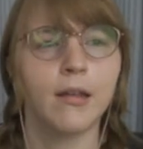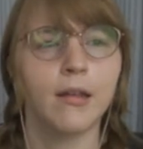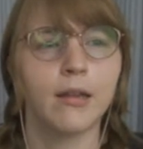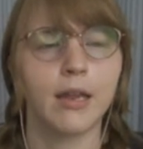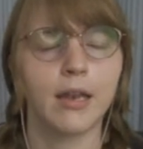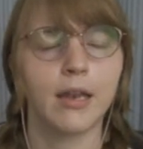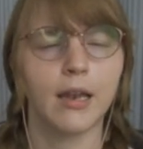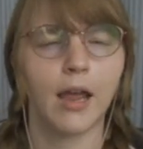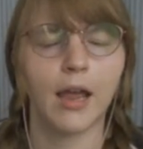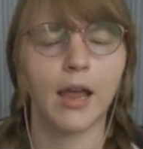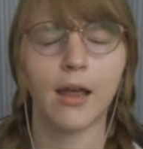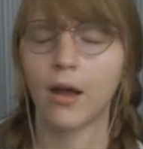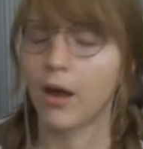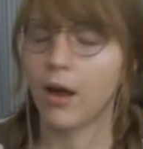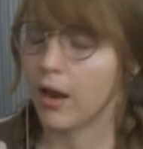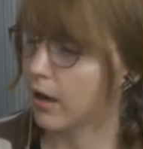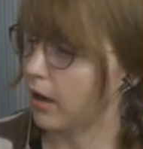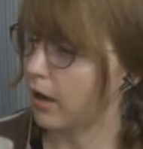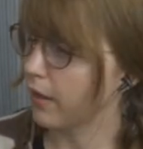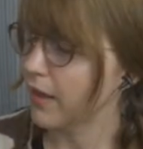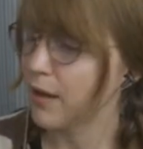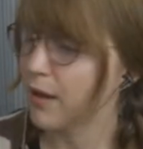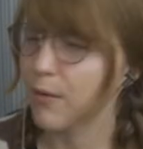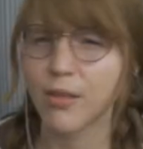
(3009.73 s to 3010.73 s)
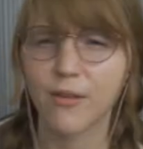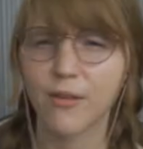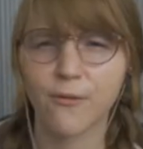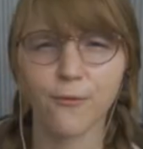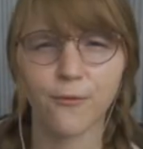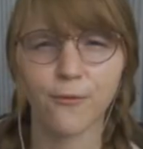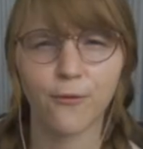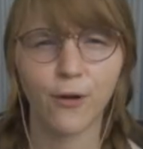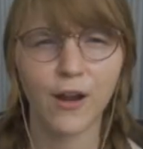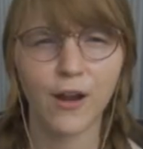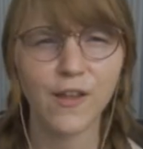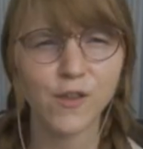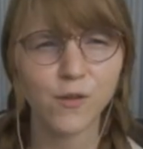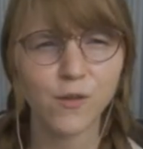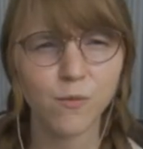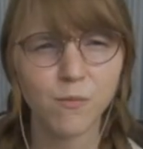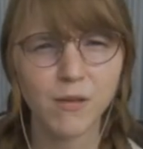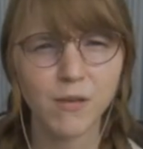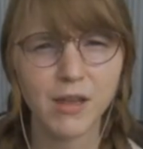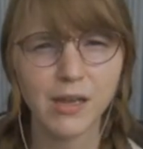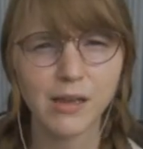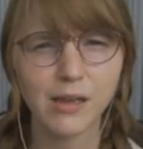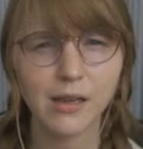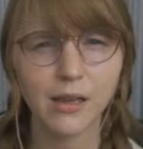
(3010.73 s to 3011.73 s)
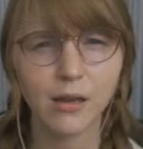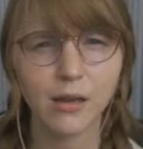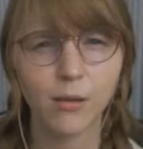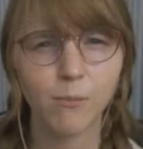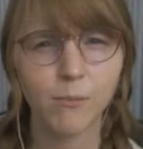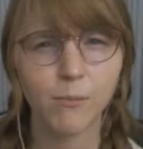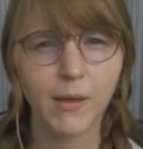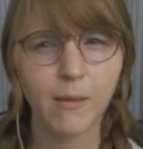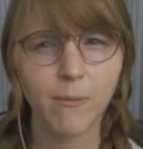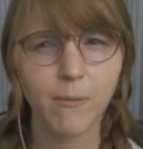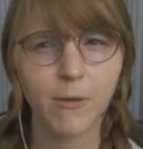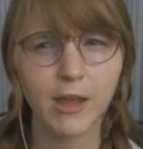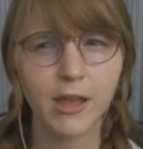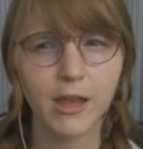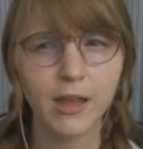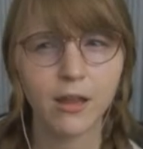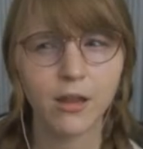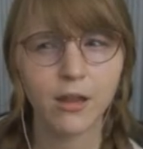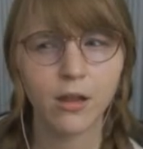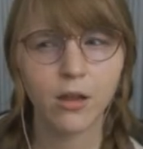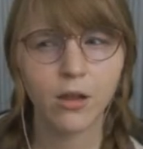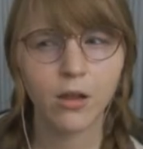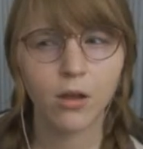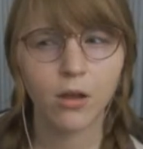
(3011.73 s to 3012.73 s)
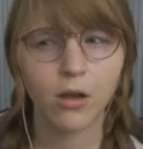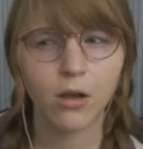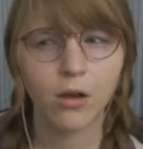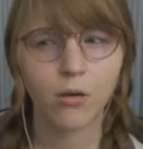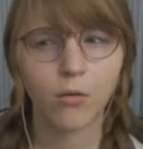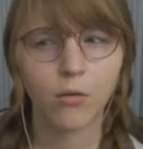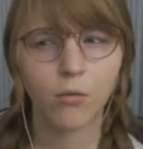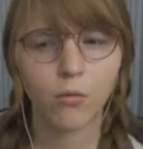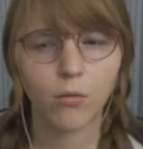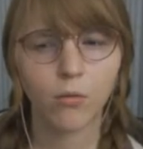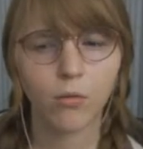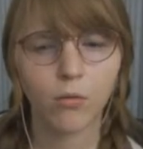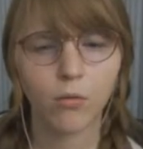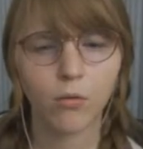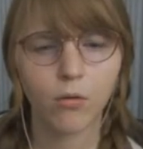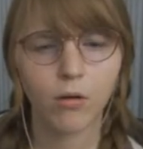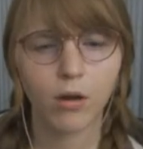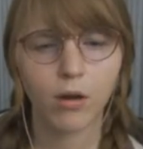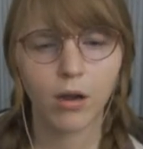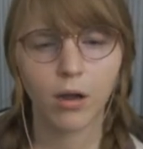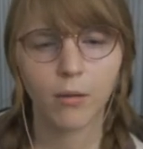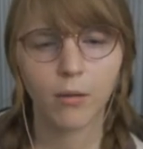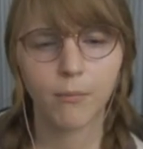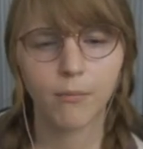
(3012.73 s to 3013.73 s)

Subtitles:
And I think I was a freshman maybe, or